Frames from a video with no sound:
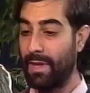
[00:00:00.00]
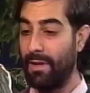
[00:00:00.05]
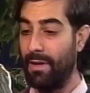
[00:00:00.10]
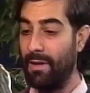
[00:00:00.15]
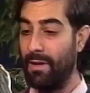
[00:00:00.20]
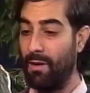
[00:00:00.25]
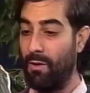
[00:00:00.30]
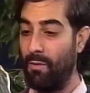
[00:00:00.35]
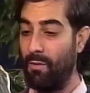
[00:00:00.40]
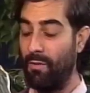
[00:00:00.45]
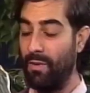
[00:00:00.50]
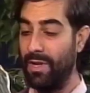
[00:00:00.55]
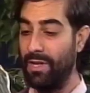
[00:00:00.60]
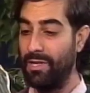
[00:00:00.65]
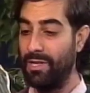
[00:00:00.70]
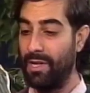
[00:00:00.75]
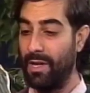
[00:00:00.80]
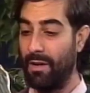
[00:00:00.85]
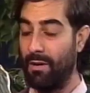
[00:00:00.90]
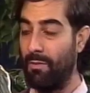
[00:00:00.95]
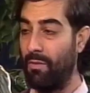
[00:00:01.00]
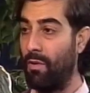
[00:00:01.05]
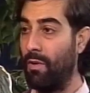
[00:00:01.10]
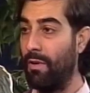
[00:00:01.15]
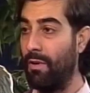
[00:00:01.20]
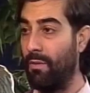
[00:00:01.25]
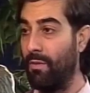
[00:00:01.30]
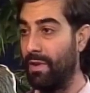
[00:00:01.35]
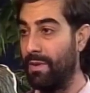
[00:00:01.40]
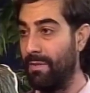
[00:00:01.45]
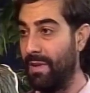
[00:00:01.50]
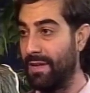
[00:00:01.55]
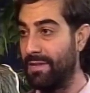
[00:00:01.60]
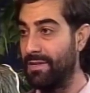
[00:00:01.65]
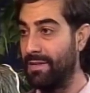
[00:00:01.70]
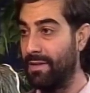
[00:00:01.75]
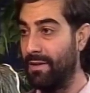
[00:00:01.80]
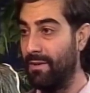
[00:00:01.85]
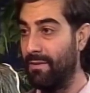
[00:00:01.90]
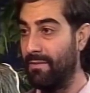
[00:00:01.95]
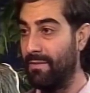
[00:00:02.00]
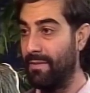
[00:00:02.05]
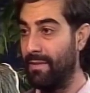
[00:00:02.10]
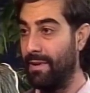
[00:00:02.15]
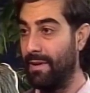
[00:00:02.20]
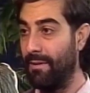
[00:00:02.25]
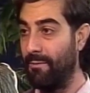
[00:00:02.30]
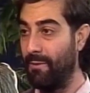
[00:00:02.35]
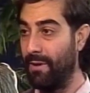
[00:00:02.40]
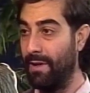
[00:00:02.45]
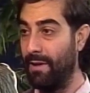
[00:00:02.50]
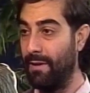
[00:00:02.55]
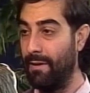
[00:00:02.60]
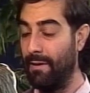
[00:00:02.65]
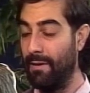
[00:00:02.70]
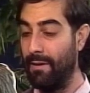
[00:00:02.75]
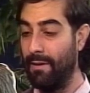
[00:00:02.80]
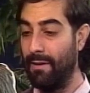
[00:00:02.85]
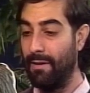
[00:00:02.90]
we share a border with Mexico, and